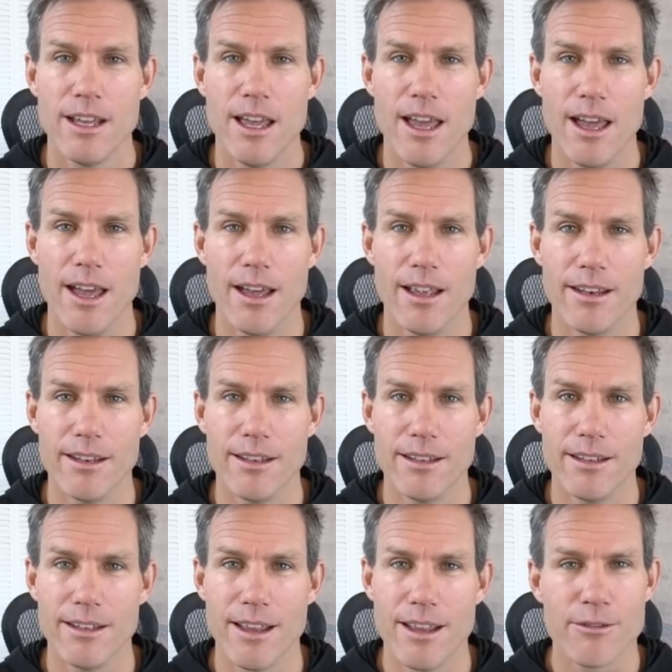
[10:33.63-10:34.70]
And
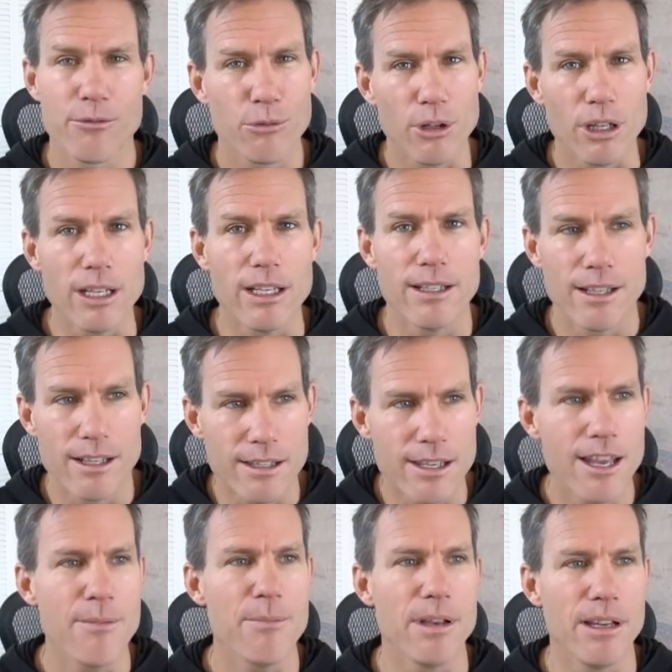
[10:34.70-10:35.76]
that's really, it's
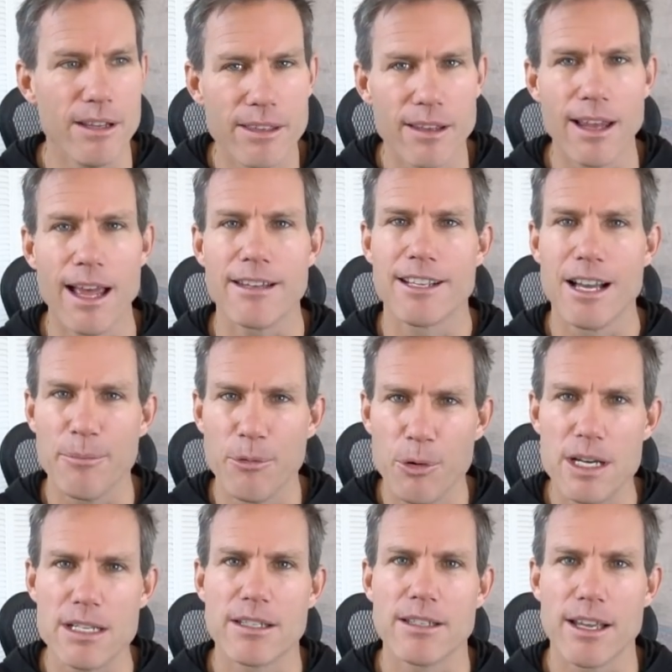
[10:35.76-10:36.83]
hit me the last couple
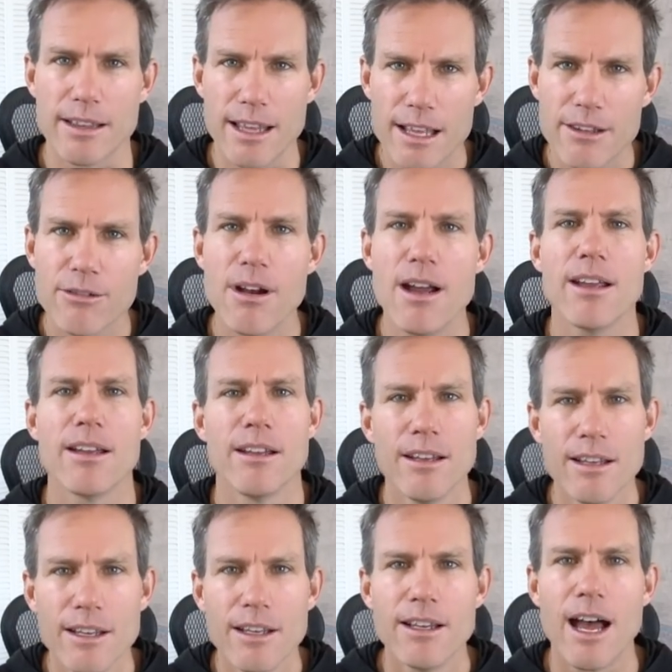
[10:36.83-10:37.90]
weeks. It's like, that's right.
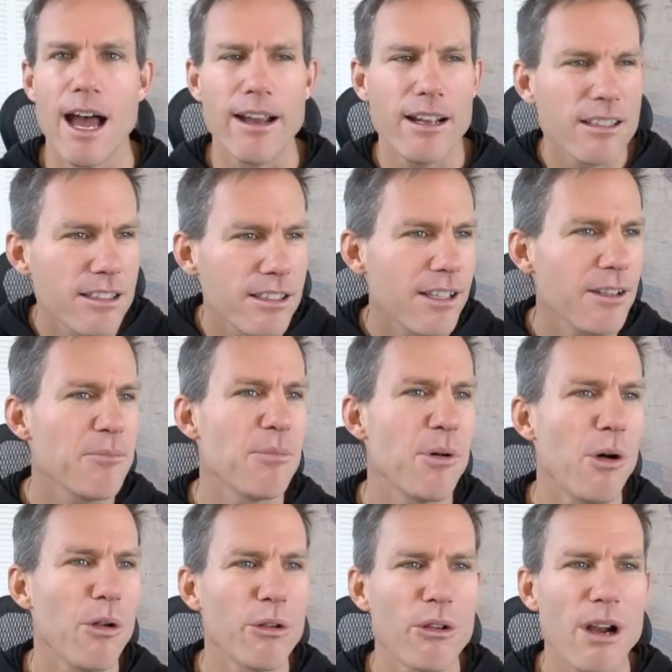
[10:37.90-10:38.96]
I could sit in
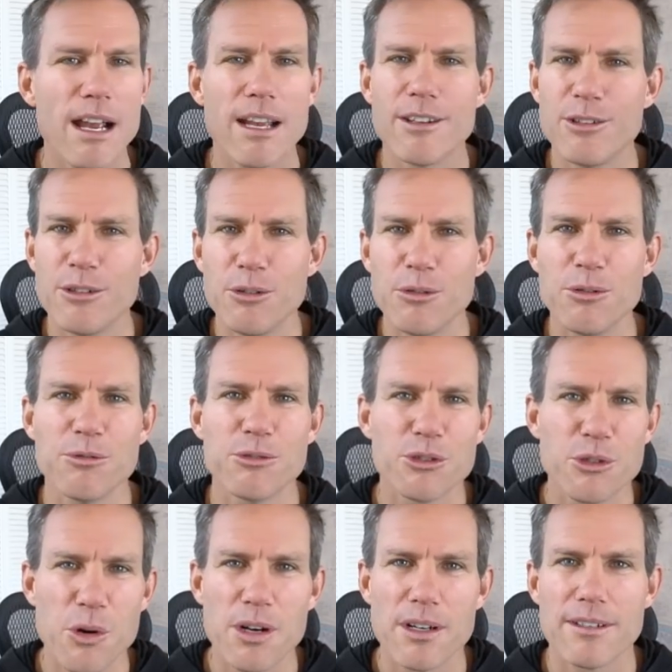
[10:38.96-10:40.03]
Boulder, I could do
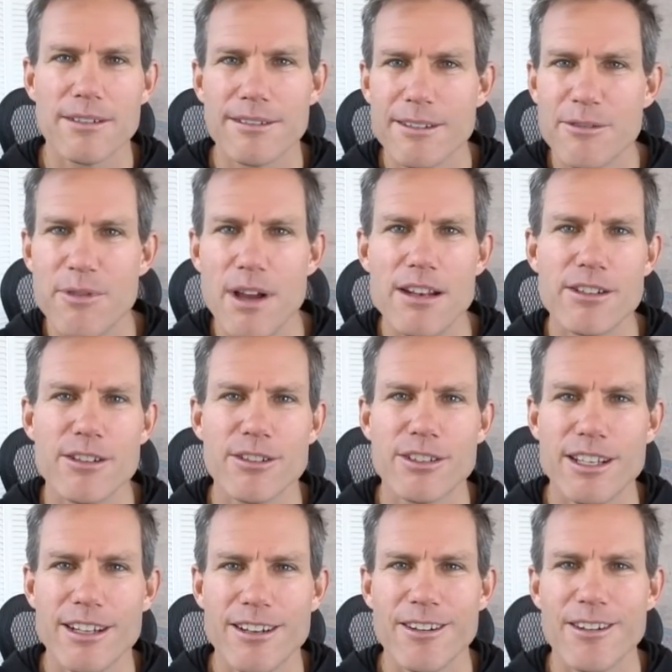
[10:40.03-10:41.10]
short adventures
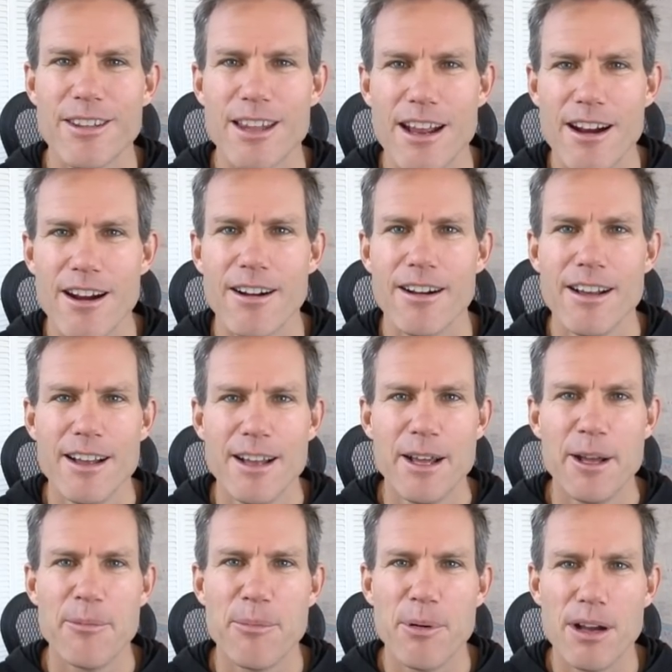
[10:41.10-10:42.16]
here and there,
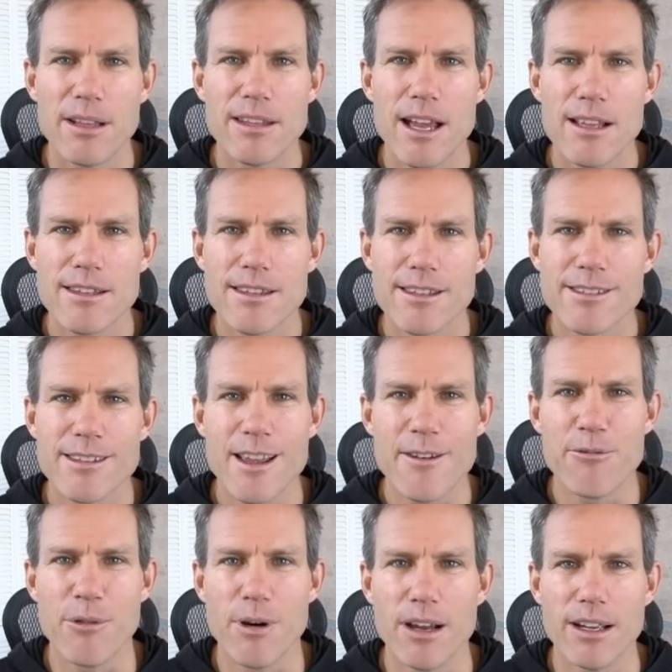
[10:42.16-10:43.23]
but that's the
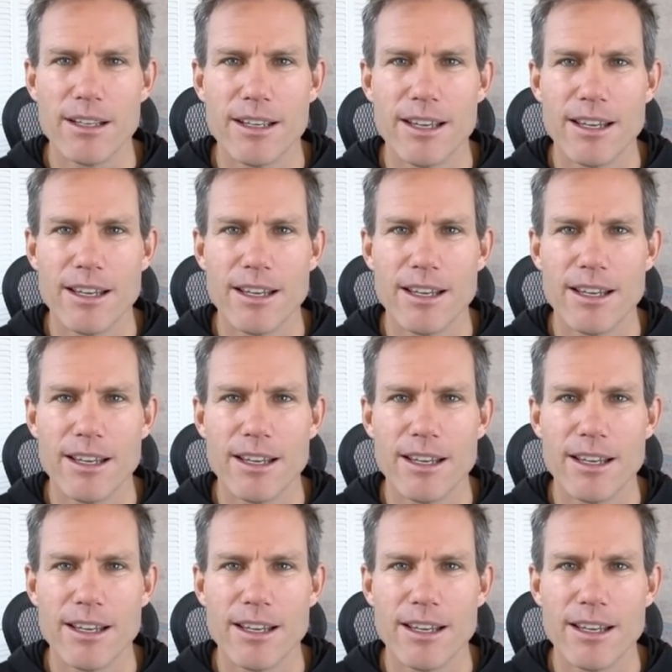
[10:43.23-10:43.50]
safe way.